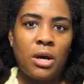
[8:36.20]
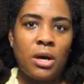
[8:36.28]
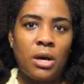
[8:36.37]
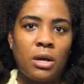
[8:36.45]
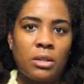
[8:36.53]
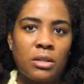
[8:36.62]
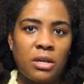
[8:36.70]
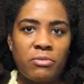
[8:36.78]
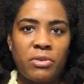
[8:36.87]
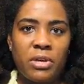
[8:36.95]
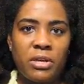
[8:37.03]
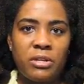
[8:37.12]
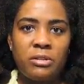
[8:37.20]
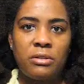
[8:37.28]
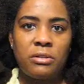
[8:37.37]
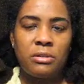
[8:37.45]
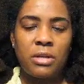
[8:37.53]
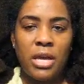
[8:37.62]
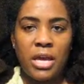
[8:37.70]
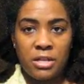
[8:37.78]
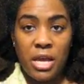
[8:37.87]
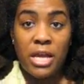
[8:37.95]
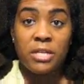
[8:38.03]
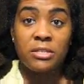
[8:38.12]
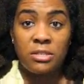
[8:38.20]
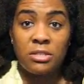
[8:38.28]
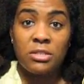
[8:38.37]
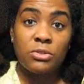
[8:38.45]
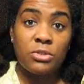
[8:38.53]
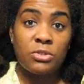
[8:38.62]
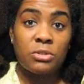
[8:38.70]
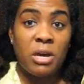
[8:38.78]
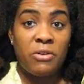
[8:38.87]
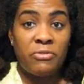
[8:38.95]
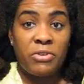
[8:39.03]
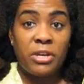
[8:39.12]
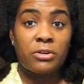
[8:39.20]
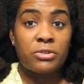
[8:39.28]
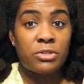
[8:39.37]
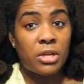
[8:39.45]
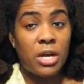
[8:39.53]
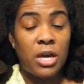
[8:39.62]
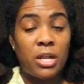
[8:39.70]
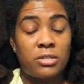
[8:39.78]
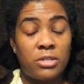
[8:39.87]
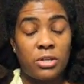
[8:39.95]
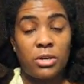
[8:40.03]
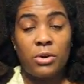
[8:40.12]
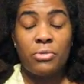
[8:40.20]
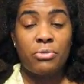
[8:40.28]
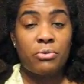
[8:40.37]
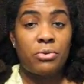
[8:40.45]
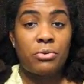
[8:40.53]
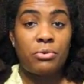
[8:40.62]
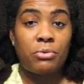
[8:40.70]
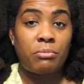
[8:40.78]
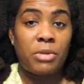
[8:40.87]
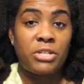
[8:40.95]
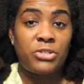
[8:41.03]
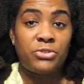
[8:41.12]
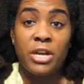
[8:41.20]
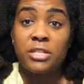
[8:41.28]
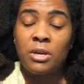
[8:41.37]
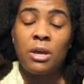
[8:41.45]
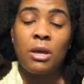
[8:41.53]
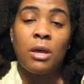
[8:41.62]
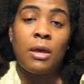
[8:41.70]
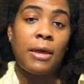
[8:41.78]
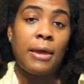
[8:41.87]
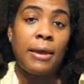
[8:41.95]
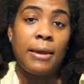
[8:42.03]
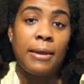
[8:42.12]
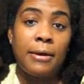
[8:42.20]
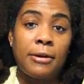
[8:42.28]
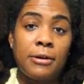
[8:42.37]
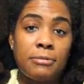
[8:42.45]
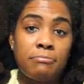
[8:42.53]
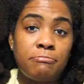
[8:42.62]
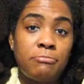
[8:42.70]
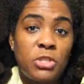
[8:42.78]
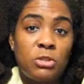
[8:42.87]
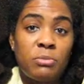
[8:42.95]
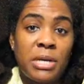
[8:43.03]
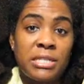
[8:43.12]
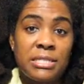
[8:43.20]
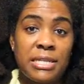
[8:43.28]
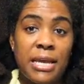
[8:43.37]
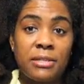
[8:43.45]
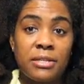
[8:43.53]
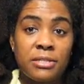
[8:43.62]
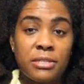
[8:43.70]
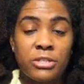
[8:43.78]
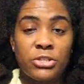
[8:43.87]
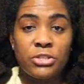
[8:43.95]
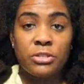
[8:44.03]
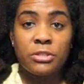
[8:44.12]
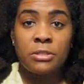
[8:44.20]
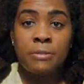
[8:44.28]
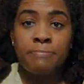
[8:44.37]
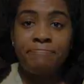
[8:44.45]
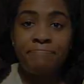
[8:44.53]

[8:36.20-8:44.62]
leave-in, and still use my fingers to go through my strands and do my detangling sessions.